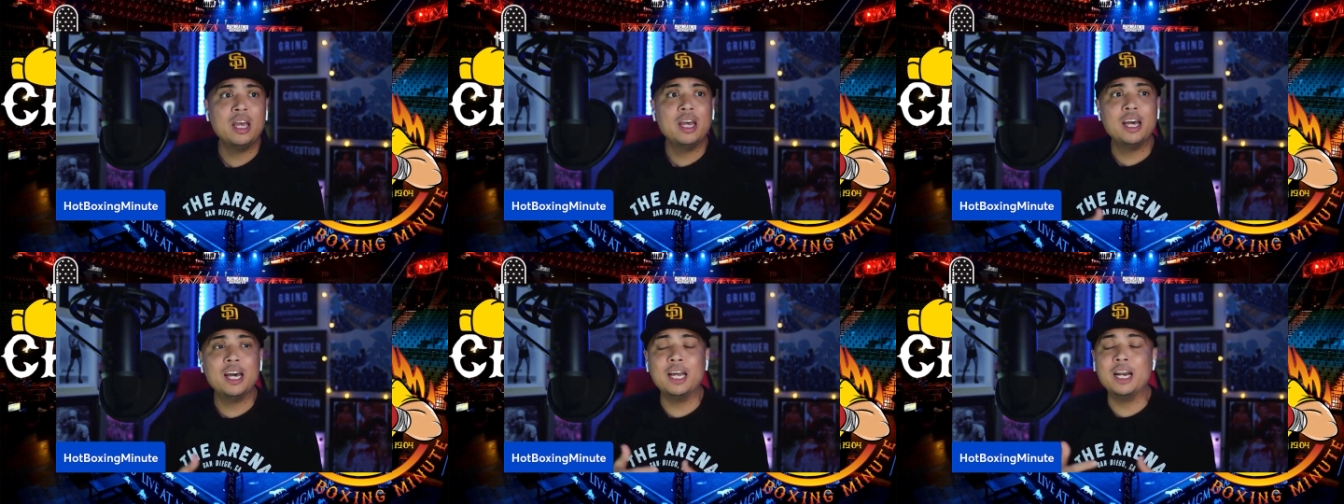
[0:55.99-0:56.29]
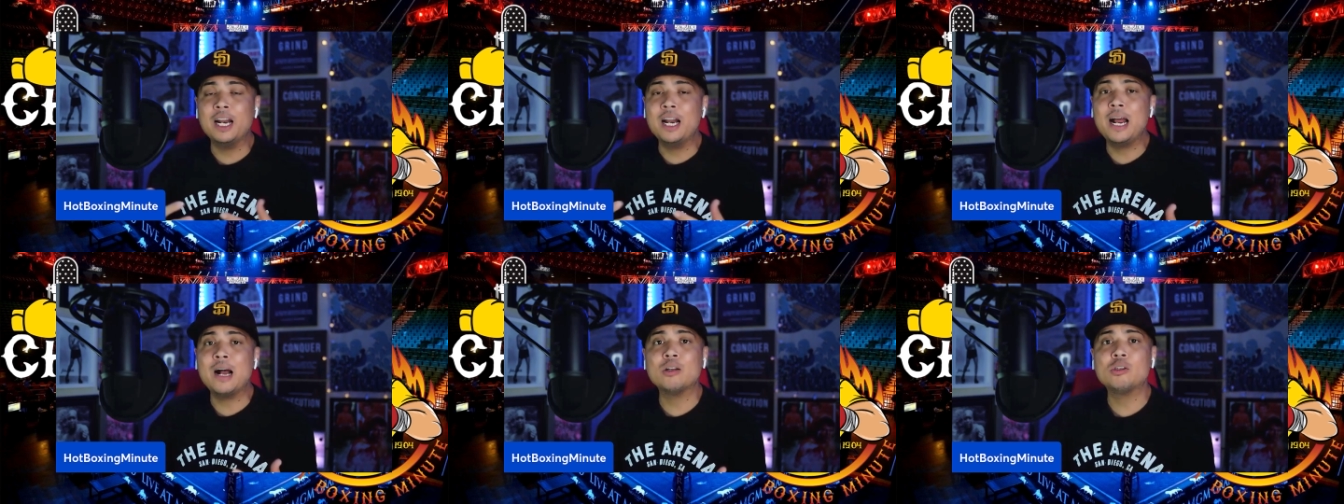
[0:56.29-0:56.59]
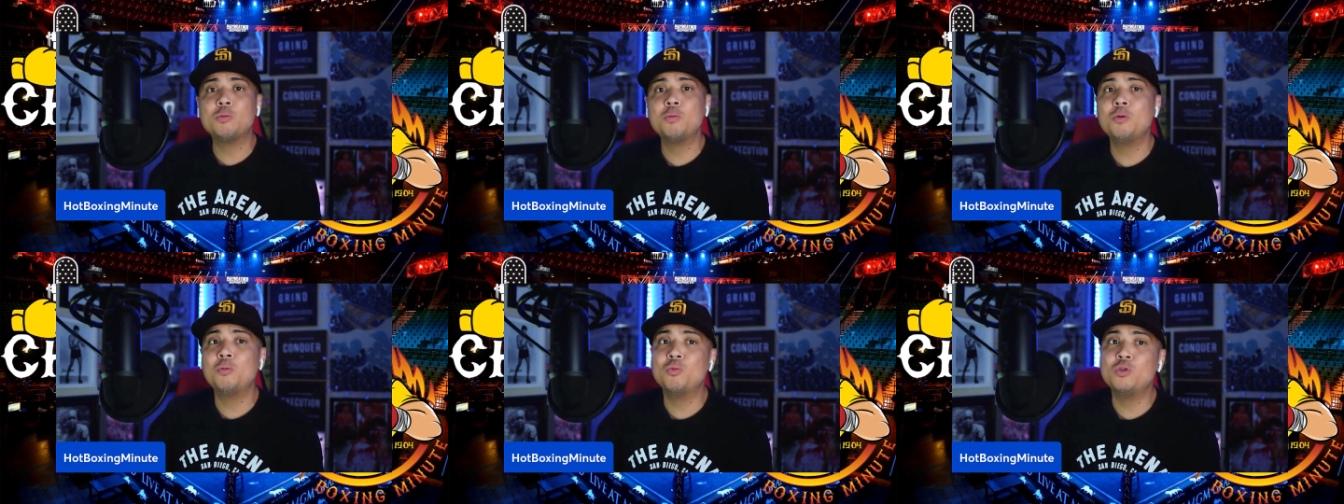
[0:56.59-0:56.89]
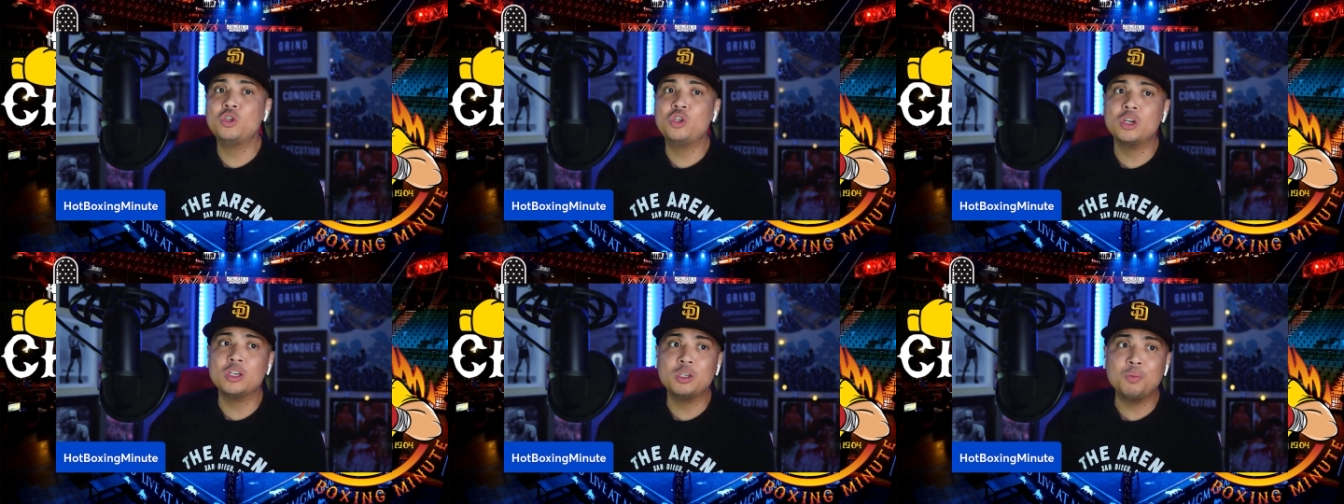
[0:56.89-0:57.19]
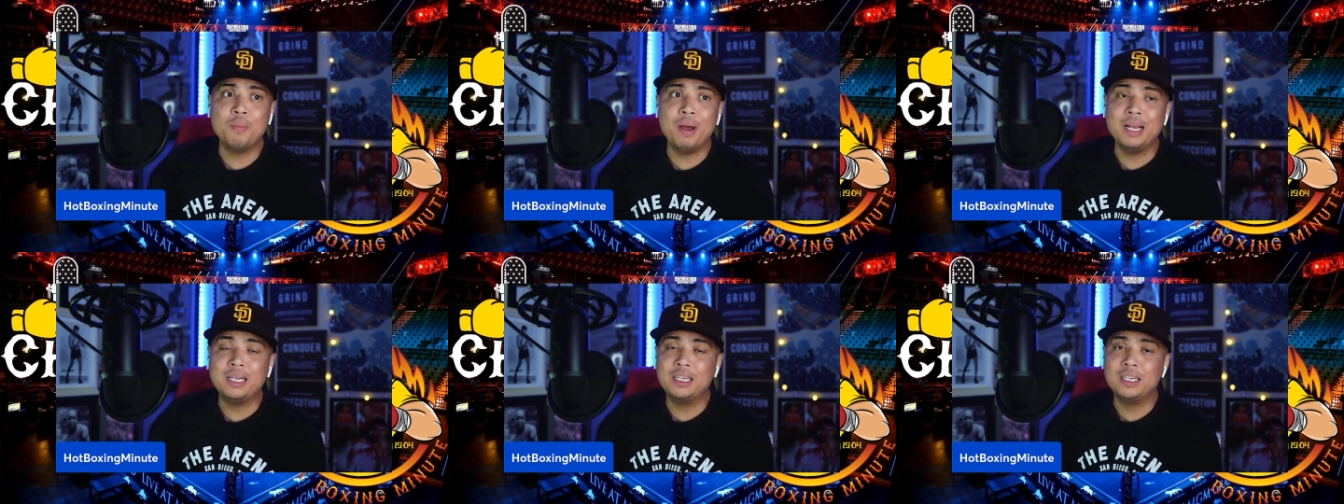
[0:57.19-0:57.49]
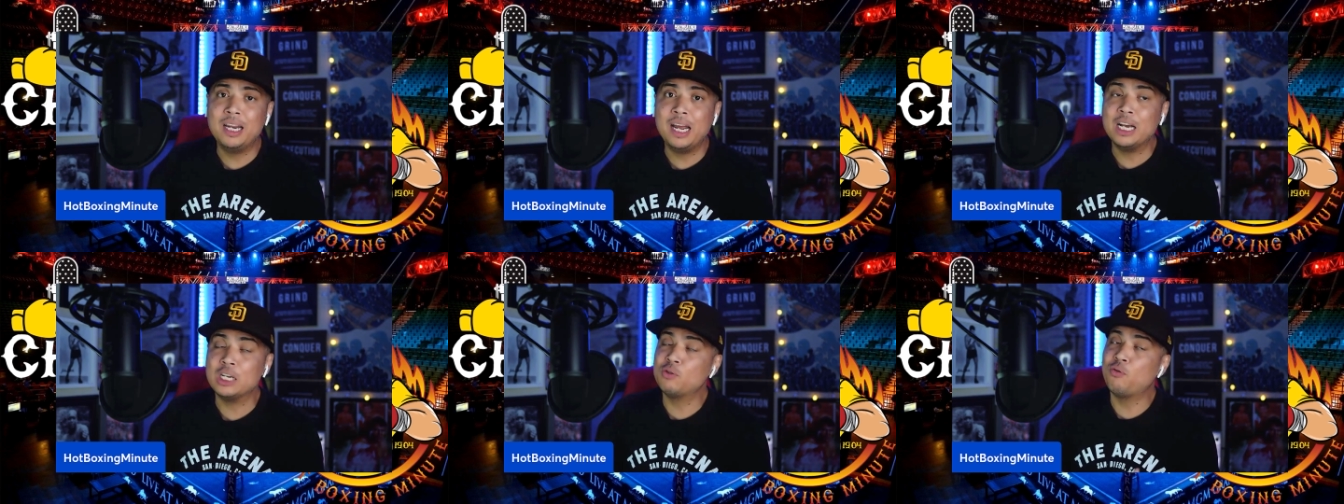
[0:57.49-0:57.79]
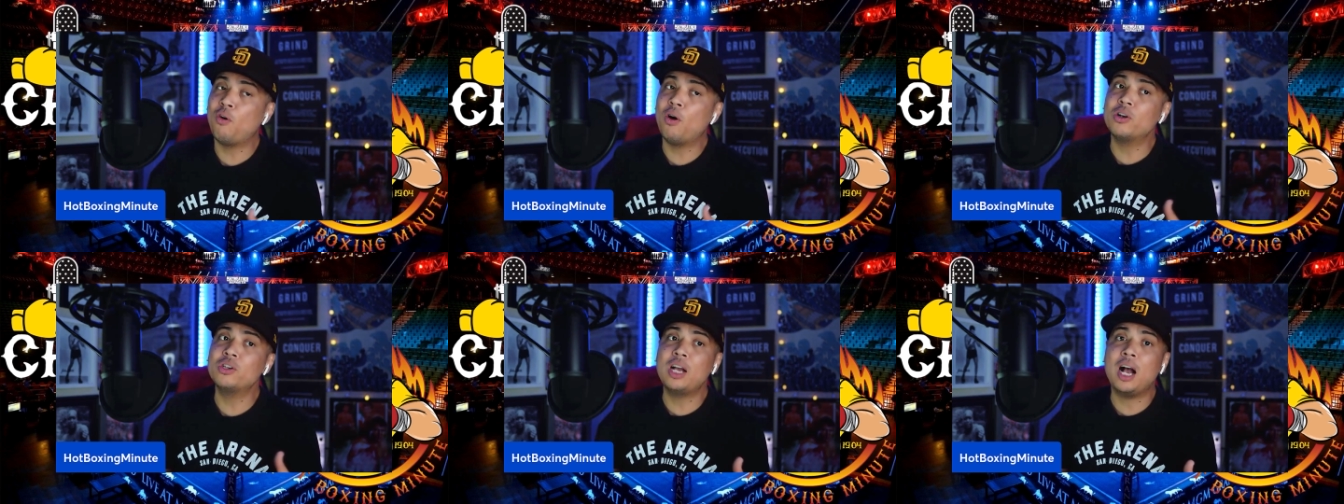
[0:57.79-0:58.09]
An announcement was just made today. As
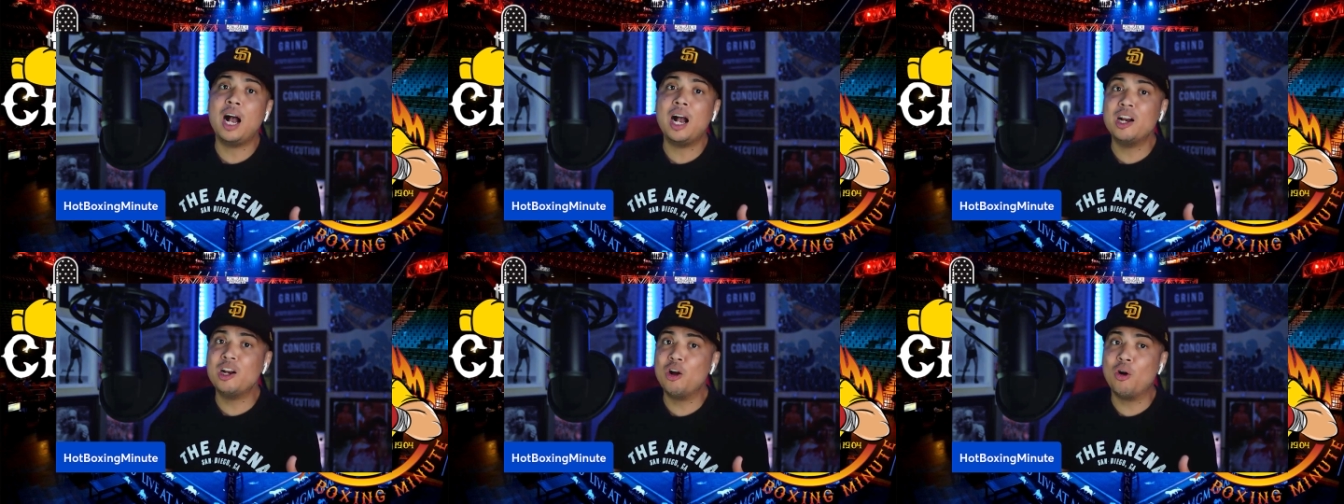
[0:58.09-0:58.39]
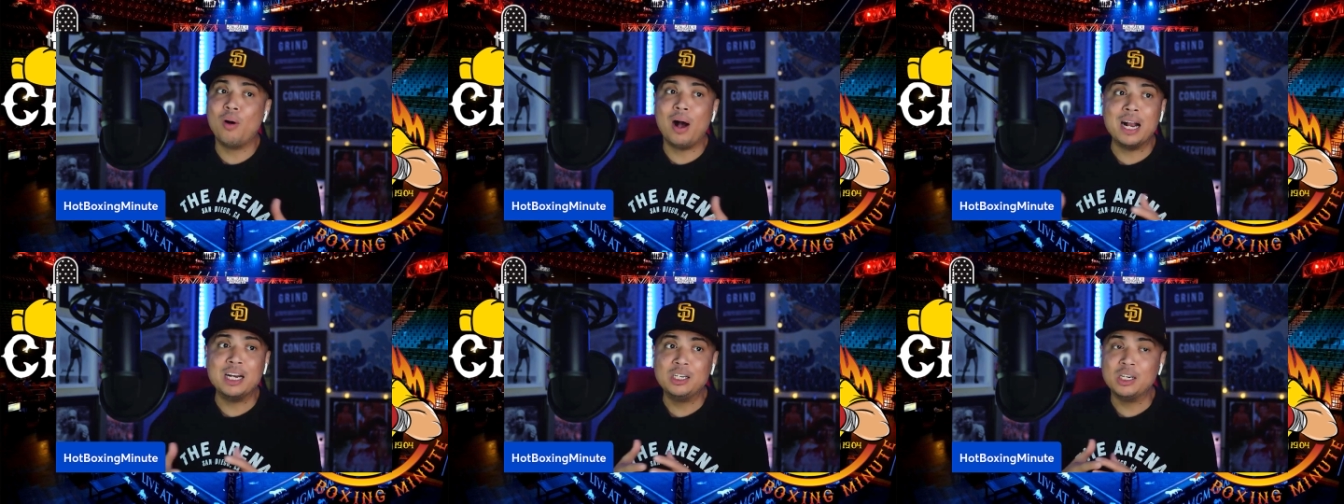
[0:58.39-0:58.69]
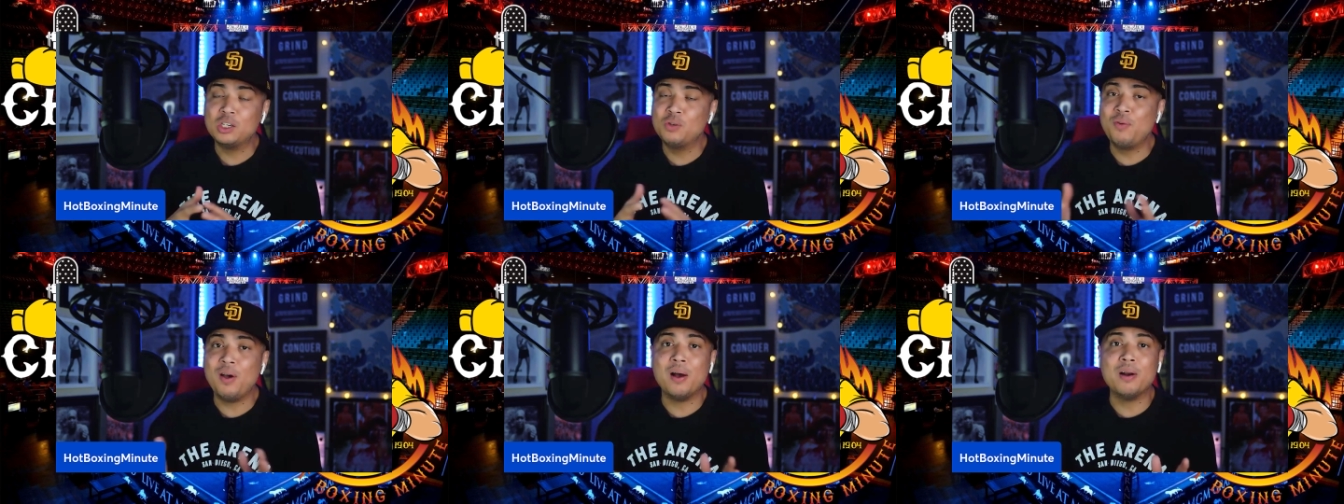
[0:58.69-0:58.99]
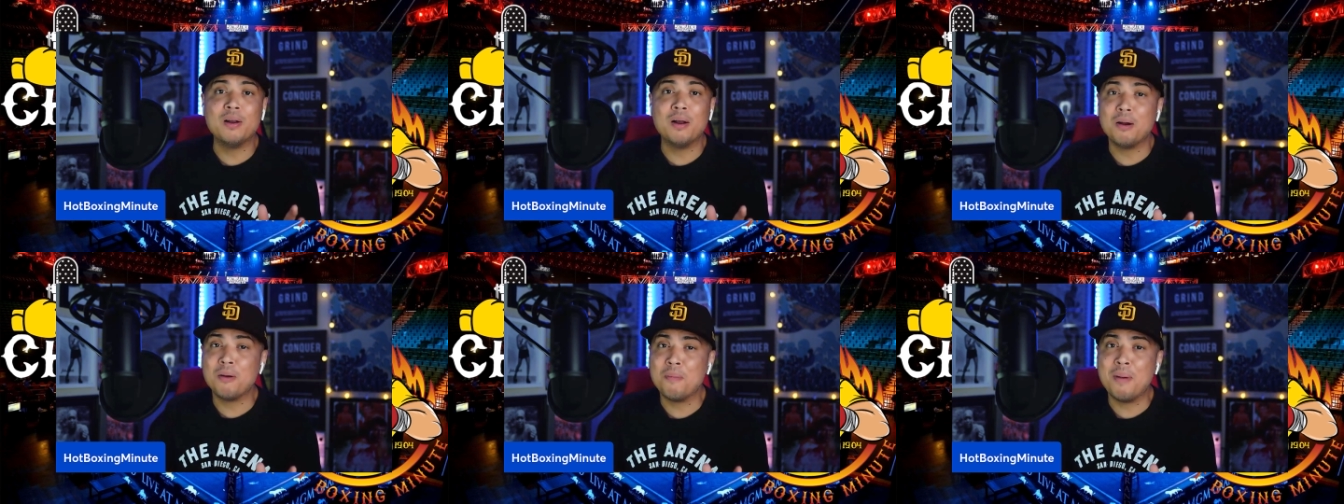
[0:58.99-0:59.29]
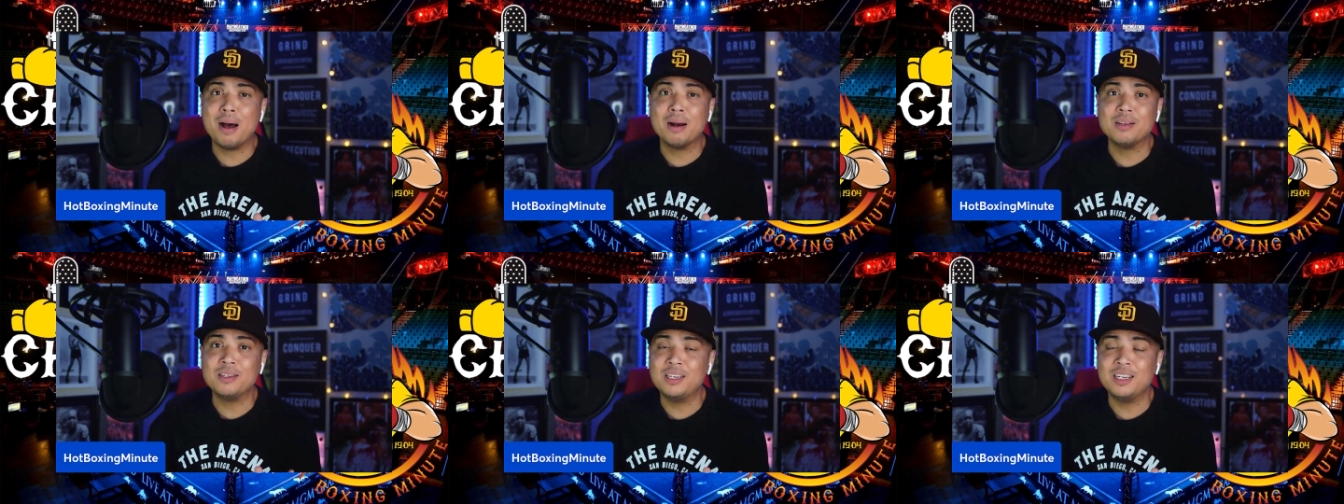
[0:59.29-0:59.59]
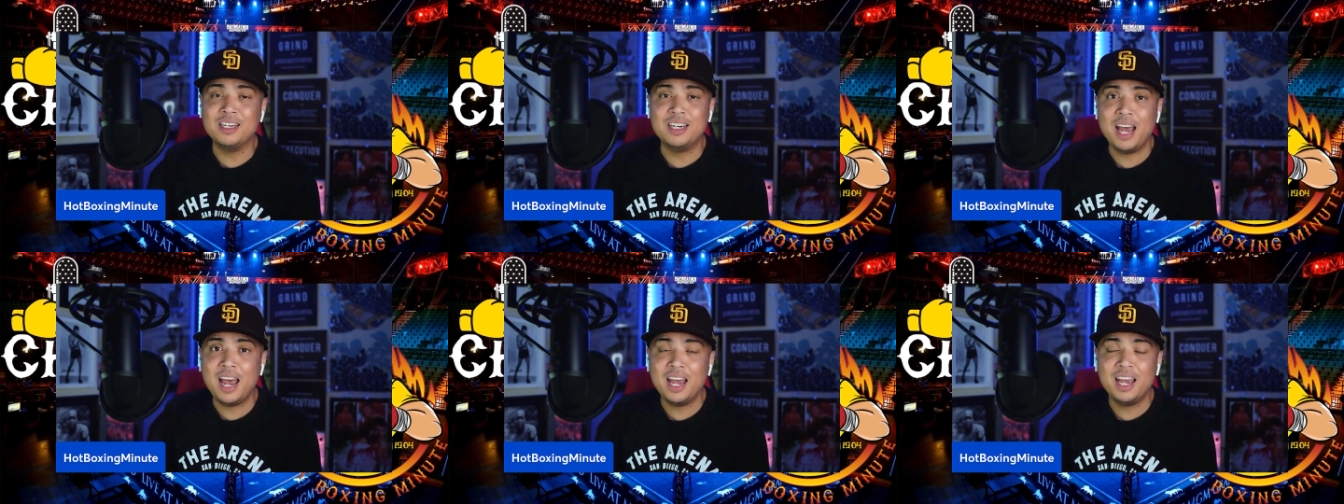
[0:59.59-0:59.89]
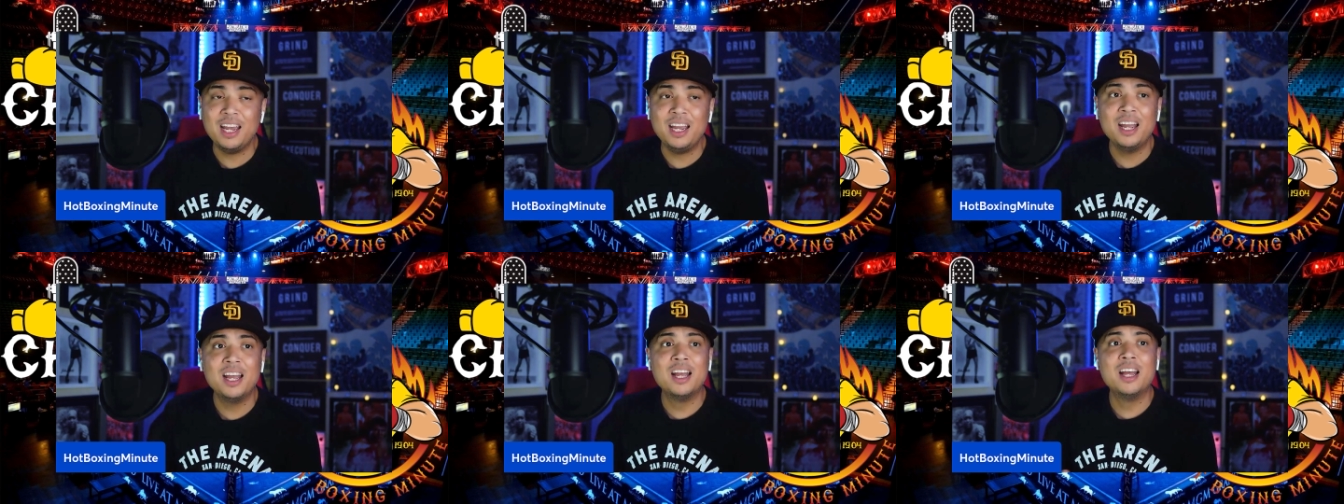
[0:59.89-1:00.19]
far as I know, I just found out about it today.